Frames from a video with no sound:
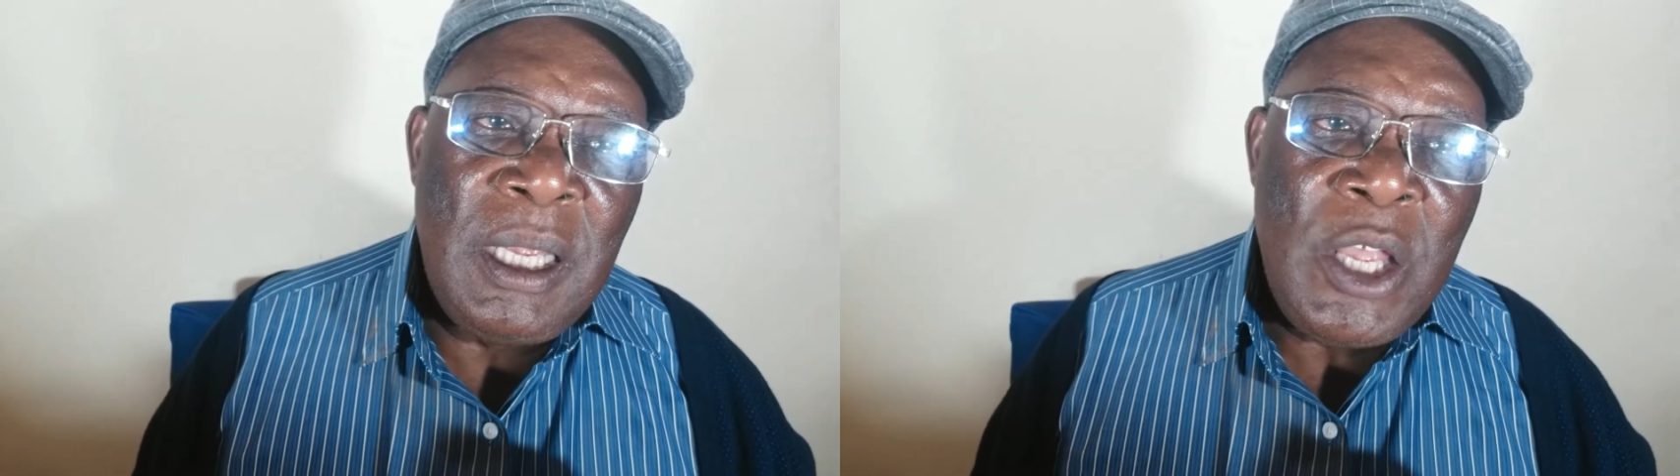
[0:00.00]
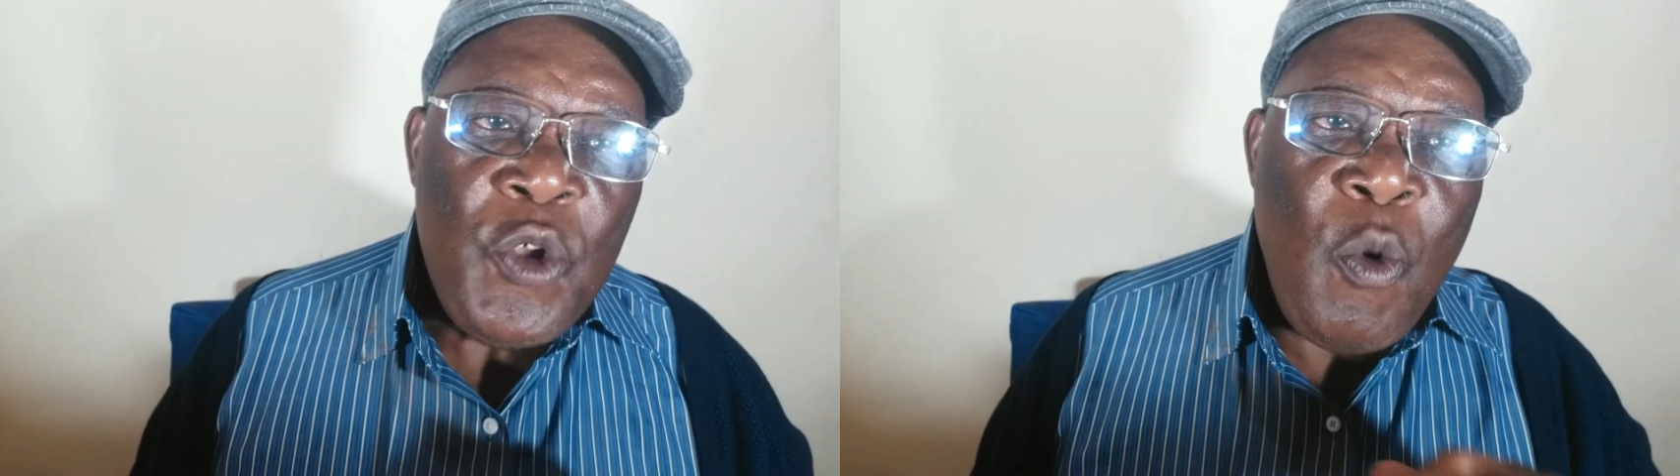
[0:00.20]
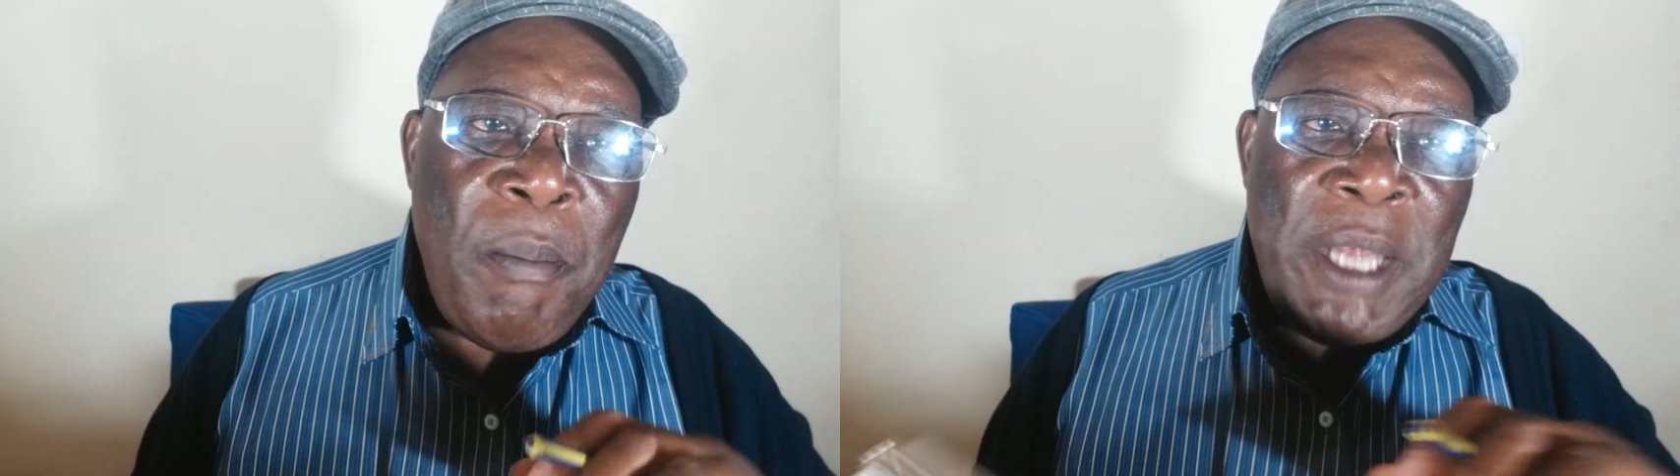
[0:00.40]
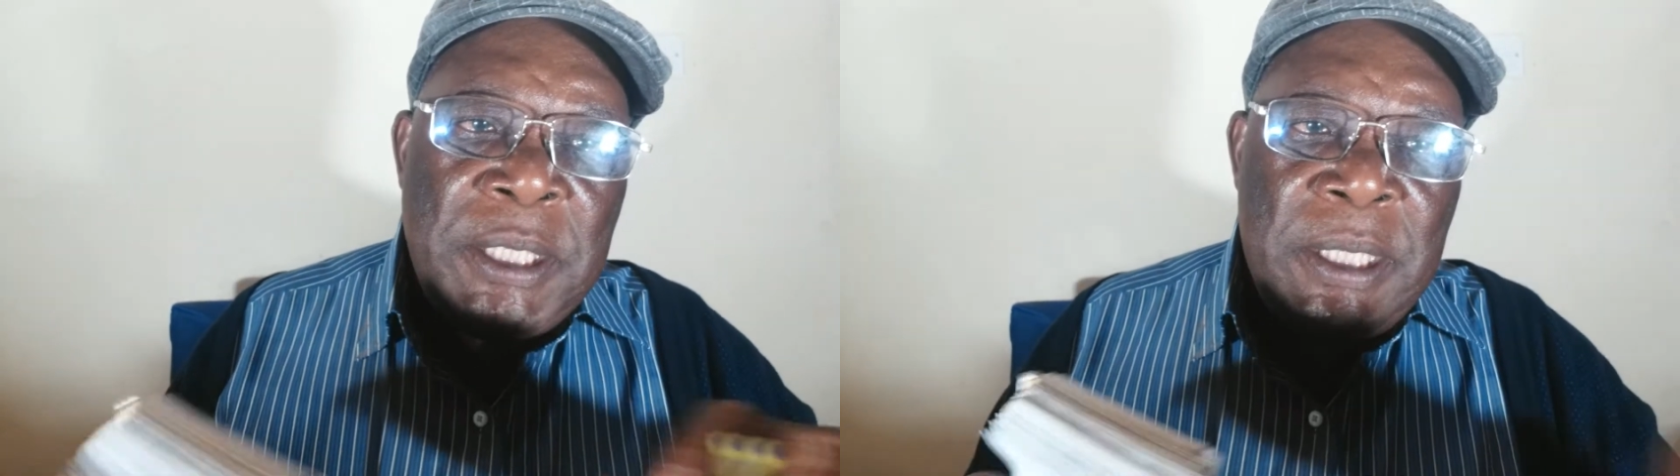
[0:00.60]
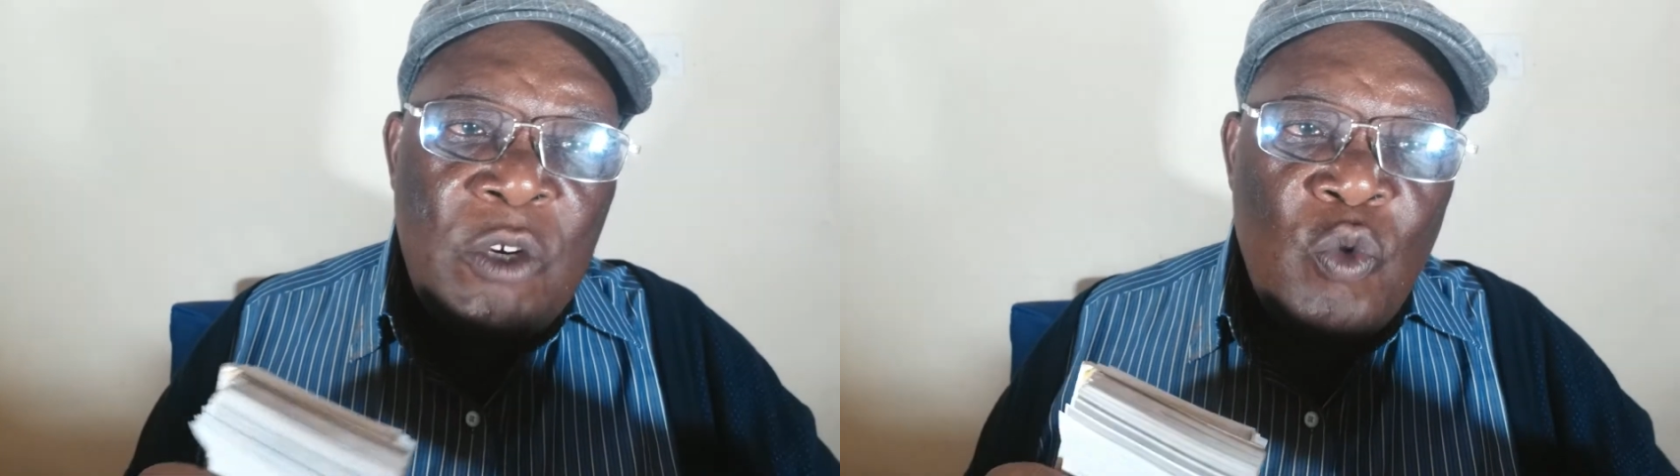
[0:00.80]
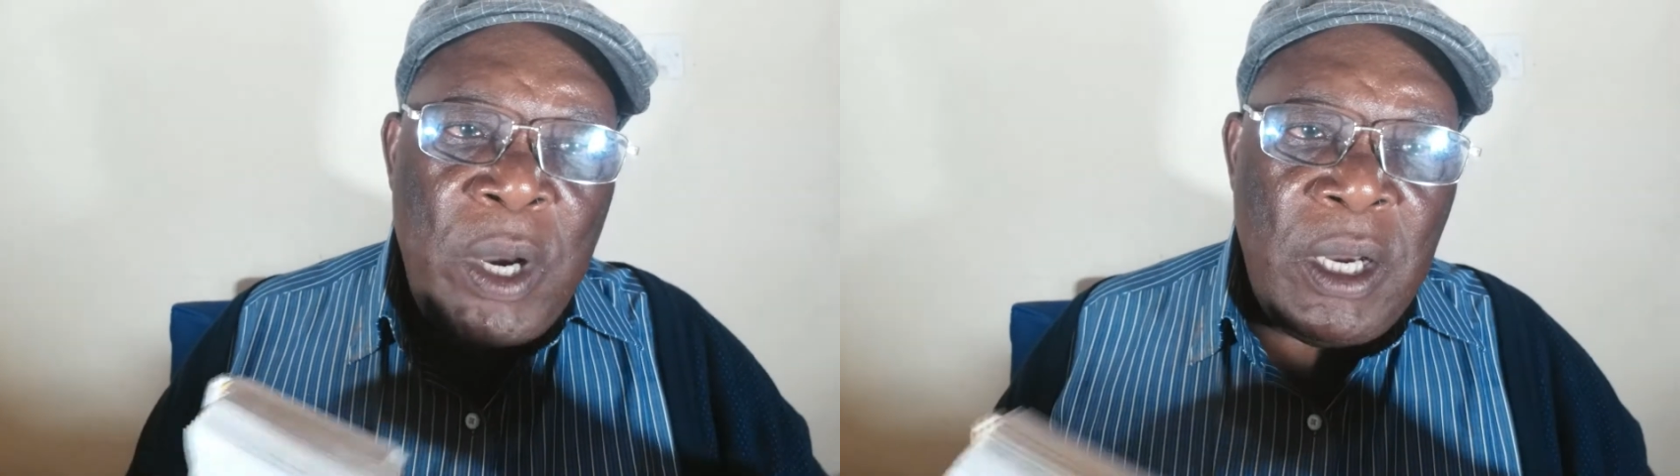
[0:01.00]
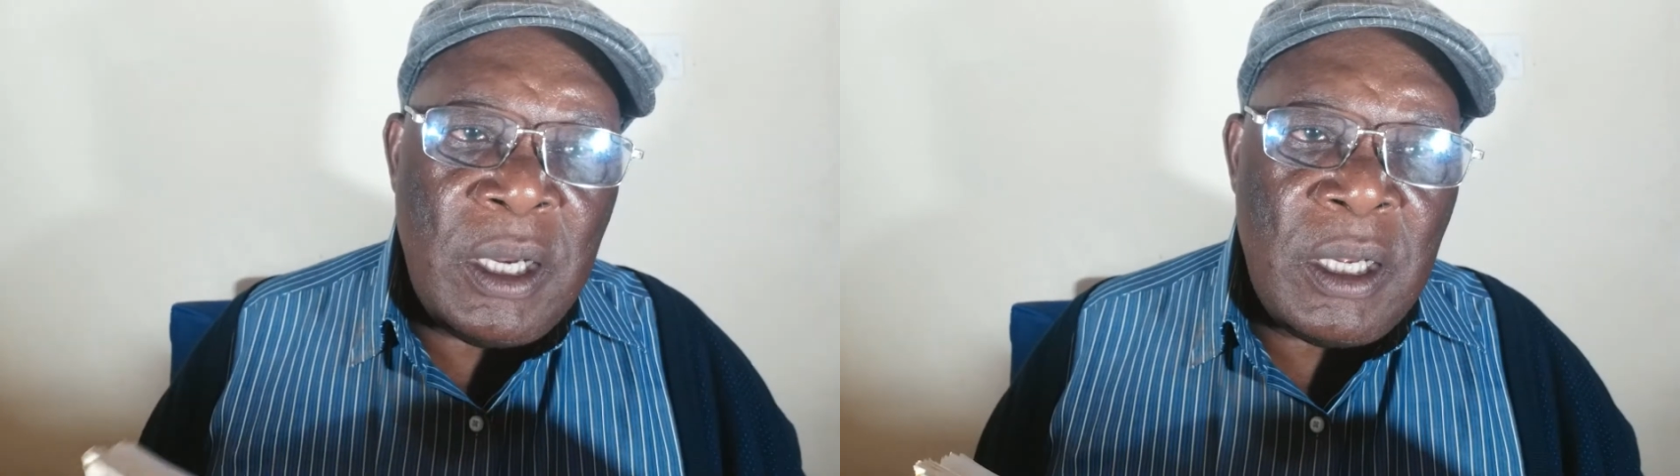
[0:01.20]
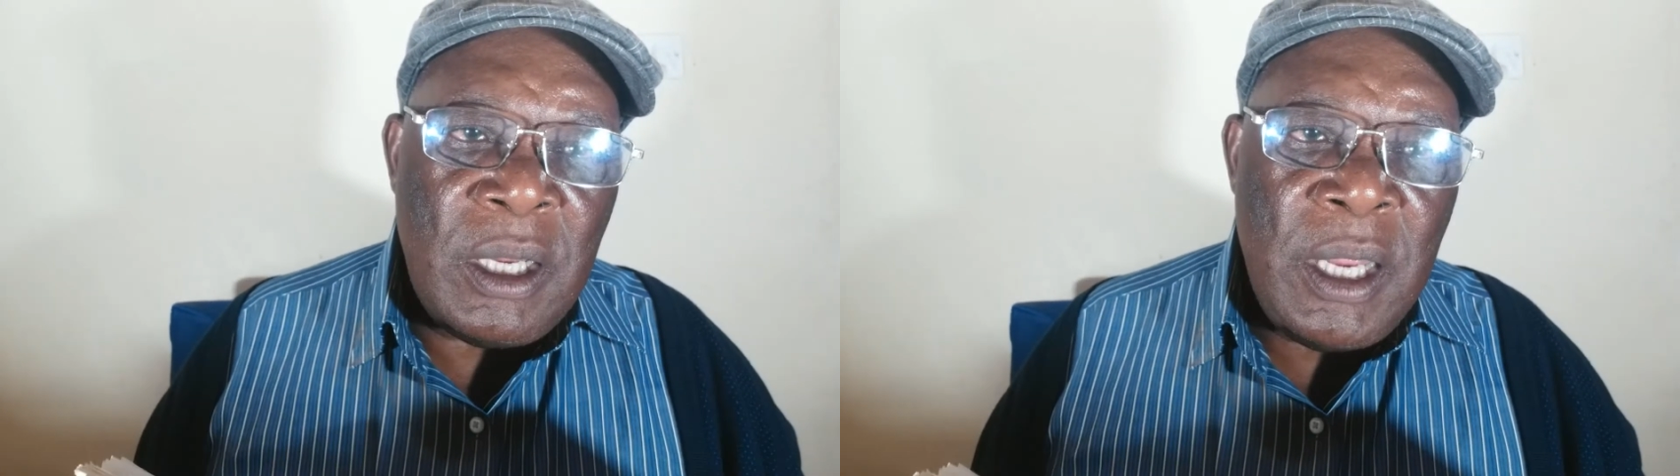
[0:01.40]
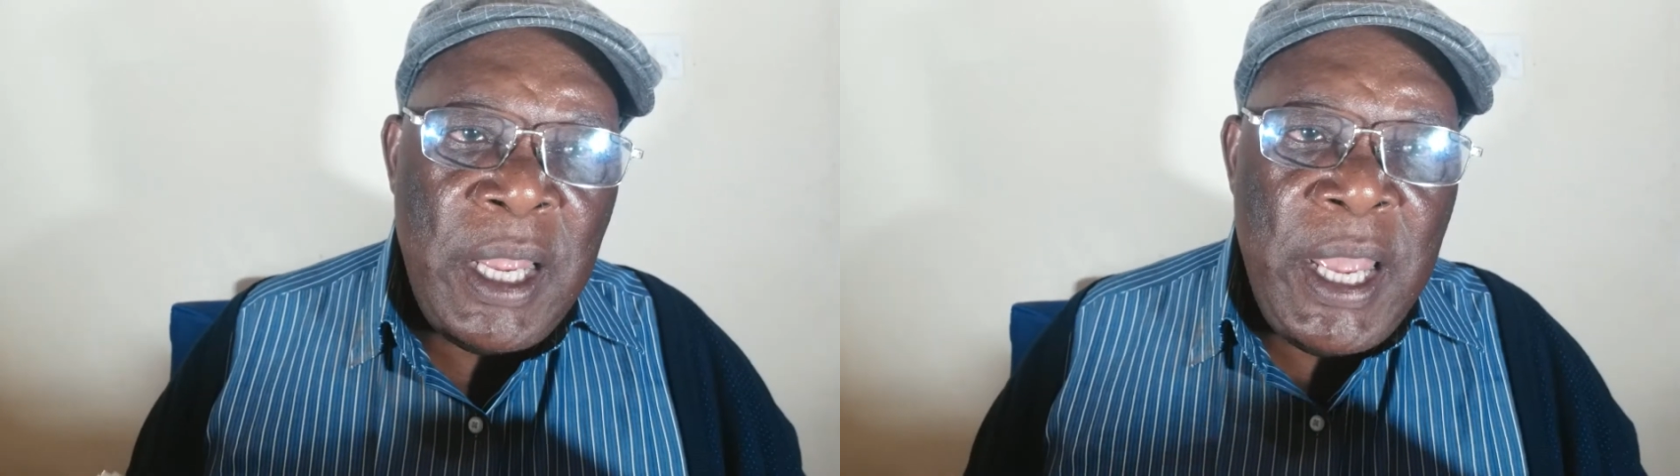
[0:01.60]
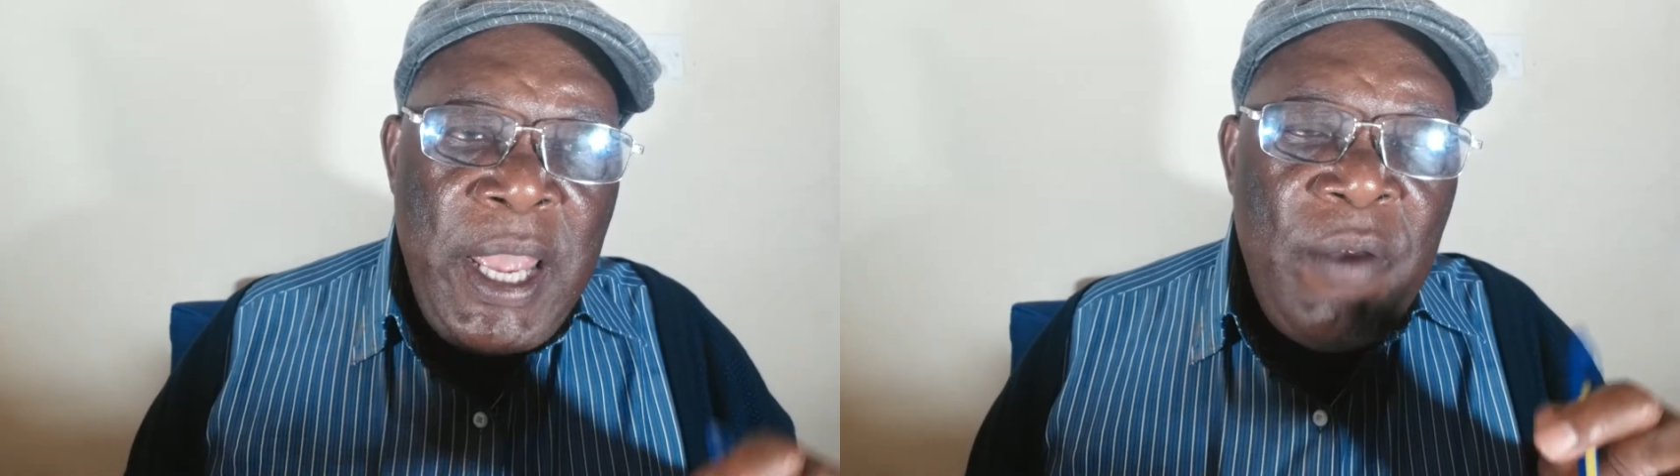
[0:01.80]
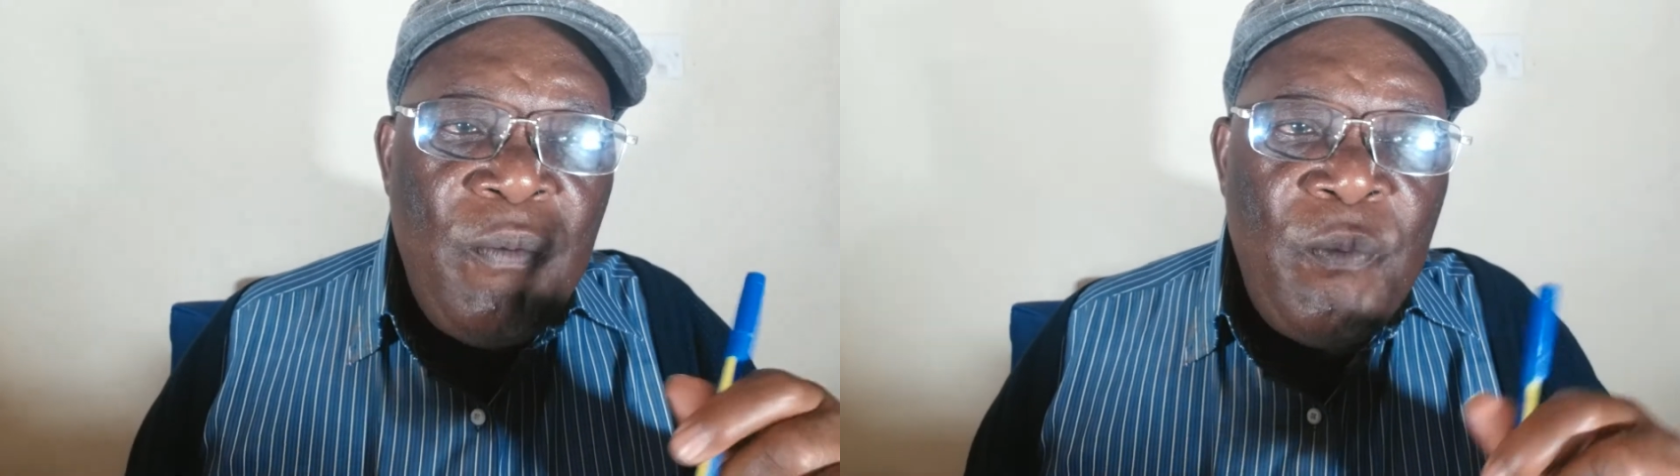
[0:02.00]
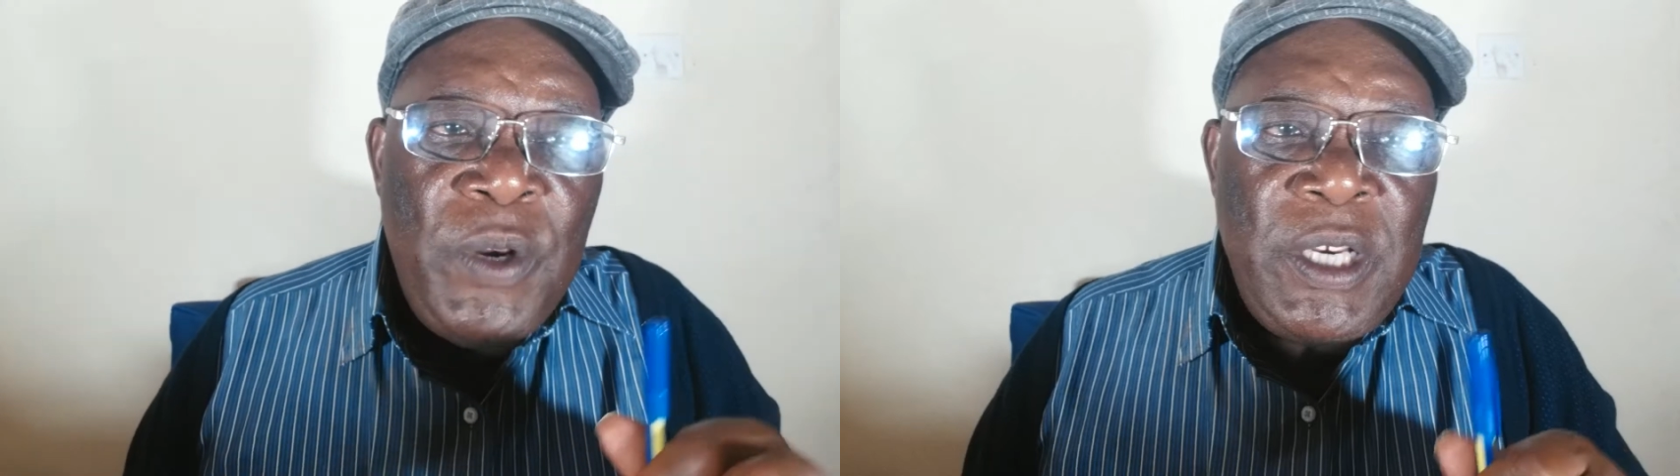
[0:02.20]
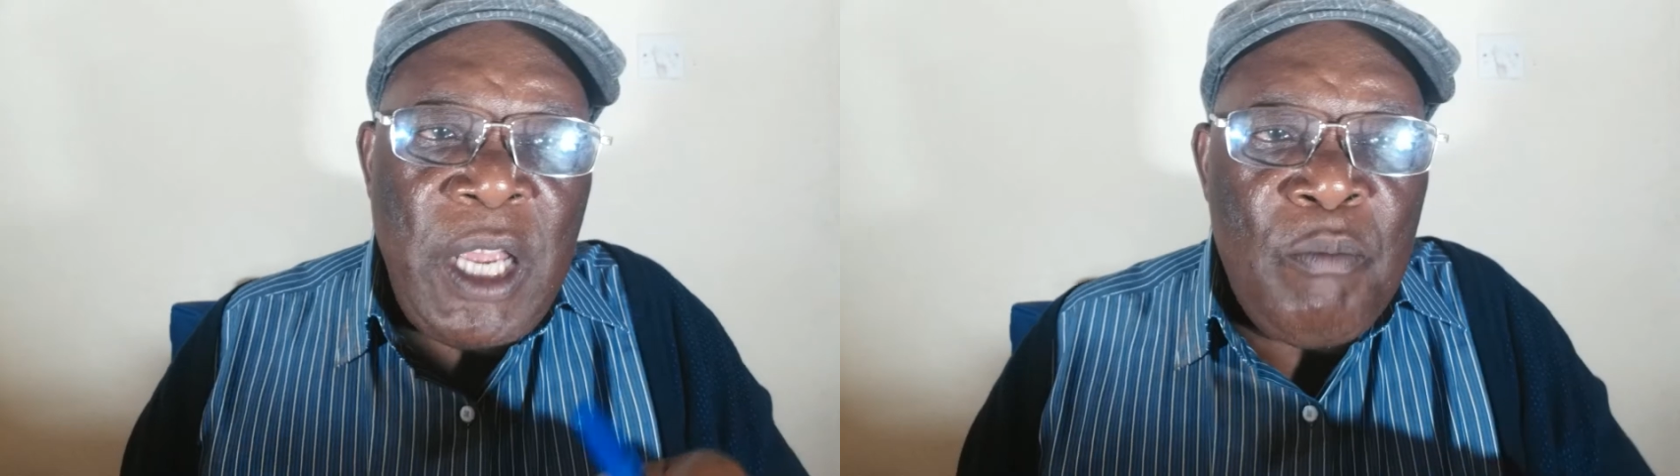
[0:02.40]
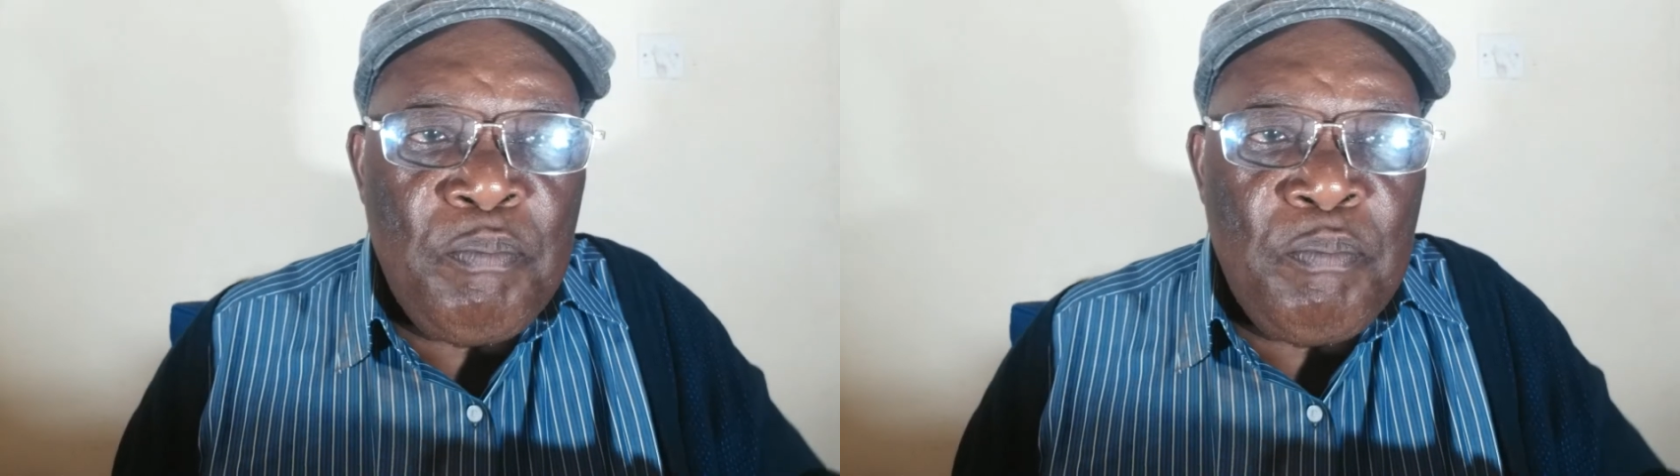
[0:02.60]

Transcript: You must network. Every time,